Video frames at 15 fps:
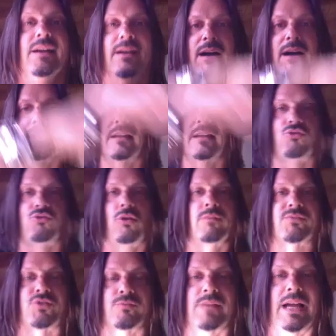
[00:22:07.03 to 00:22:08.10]
on like
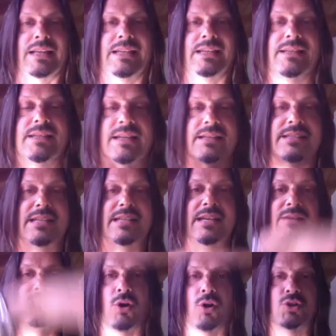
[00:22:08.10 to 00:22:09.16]
drums from 1960
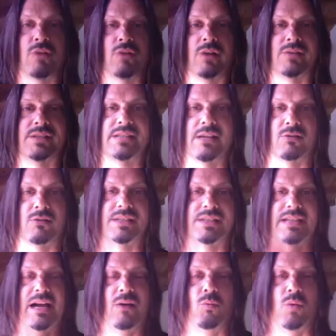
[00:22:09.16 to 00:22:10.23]
and march around the center of
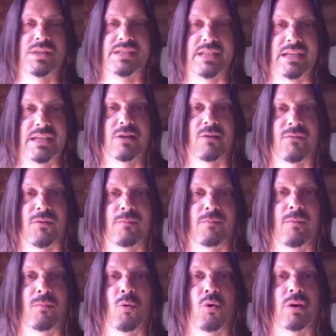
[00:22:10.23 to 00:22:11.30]
town once a year for
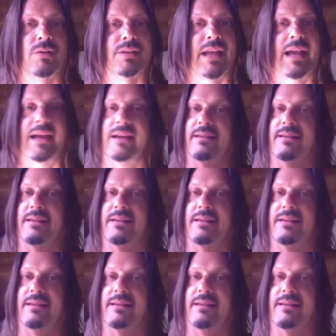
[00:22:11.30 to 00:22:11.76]
Memorial Day.